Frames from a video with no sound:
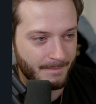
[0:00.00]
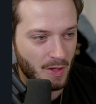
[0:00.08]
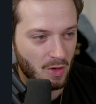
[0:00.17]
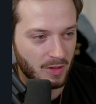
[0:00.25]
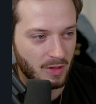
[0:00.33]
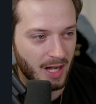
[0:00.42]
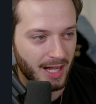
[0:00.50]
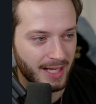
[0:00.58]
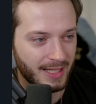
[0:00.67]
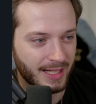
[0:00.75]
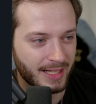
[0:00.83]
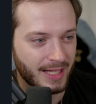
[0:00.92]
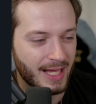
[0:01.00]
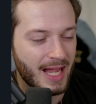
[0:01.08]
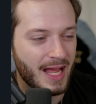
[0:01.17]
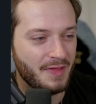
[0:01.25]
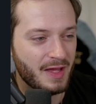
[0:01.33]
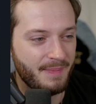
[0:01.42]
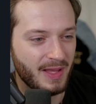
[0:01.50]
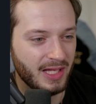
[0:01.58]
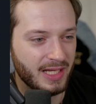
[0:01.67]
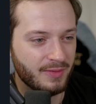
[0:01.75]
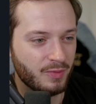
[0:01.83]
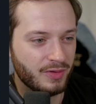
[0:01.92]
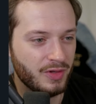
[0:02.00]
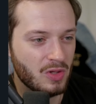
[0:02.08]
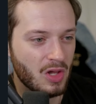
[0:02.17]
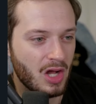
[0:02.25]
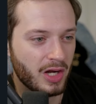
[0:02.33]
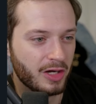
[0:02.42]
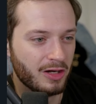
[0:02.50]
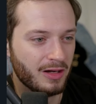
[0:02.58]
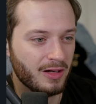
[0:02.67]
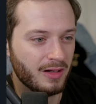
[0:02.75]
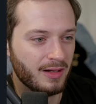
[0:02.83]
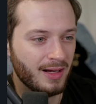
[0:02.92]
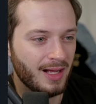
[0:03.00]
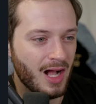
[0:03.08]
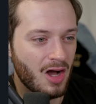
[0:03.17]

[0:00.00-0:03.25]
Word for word: Or uh, like the ability will no longer